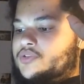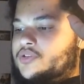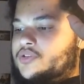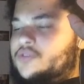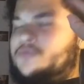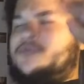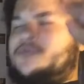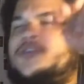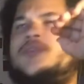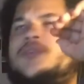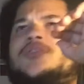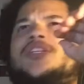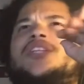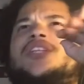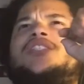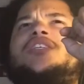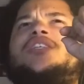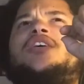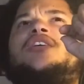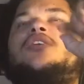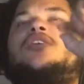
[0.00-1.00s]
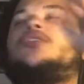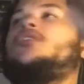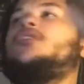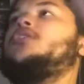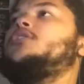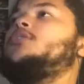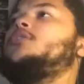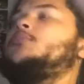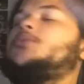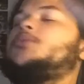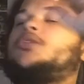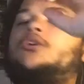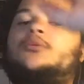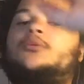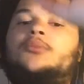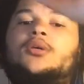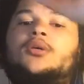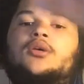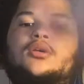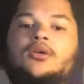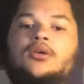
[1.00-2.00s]
the fuck was I saying? Oh yeah, SummerSlam.
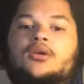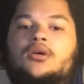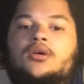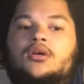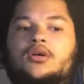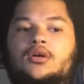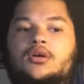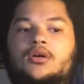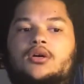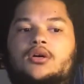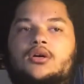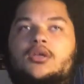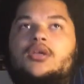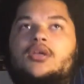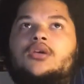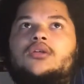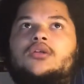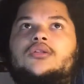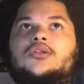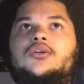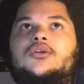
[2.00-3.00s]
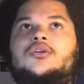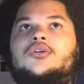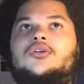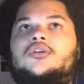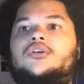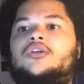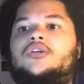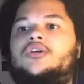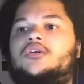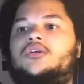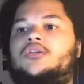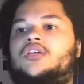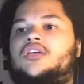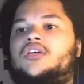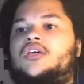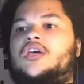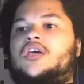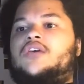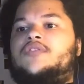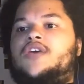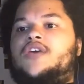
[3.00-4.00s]
Yeah, they
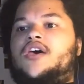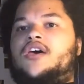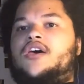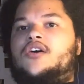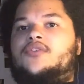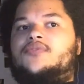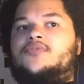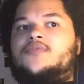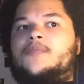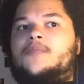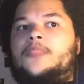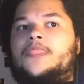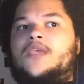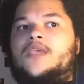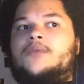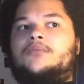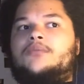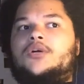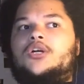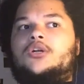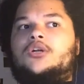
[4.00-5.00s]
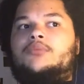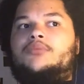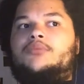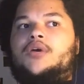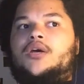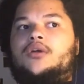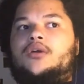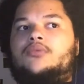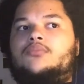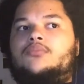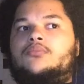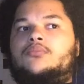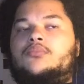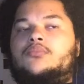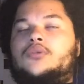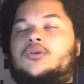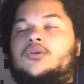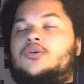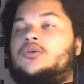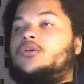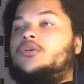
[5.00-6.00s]
gave half at Money in the Bank.
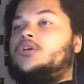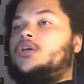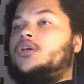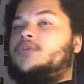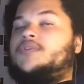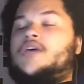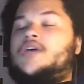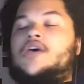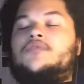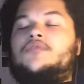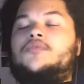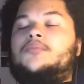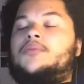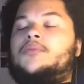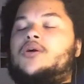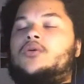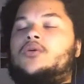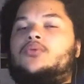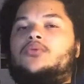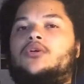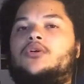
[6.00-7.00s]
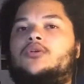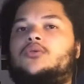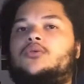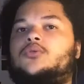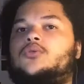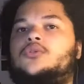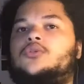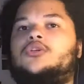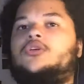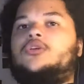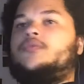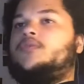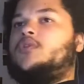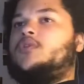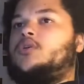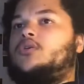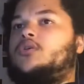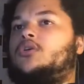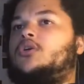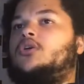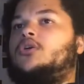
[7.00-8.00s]
They're going to give half at Battleground. They're going to give it
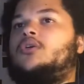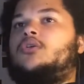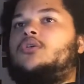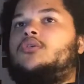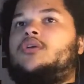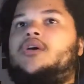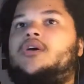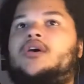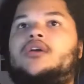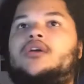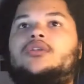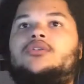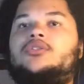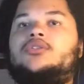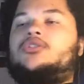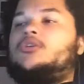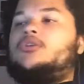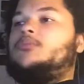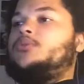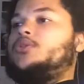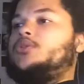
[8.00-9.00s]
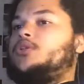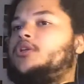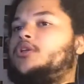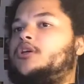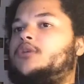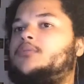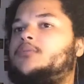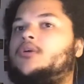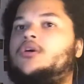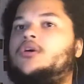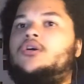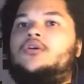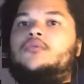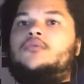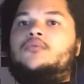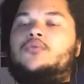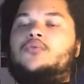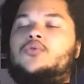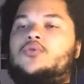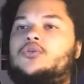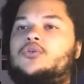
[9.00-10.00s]
their all at SummerSlam.
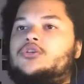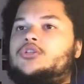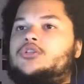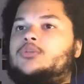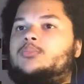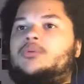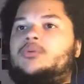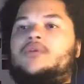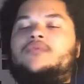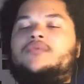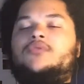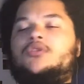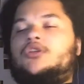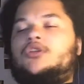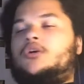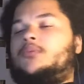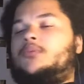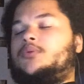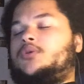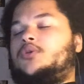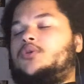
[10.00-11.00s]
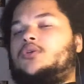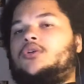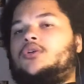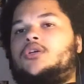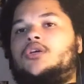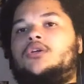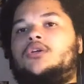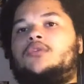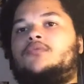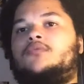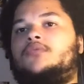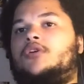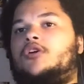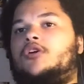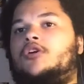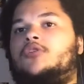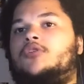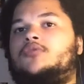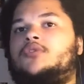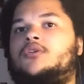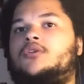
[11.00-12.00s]
Of course, the Breakfast Club is going to get
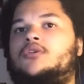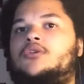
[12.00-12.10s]
involved.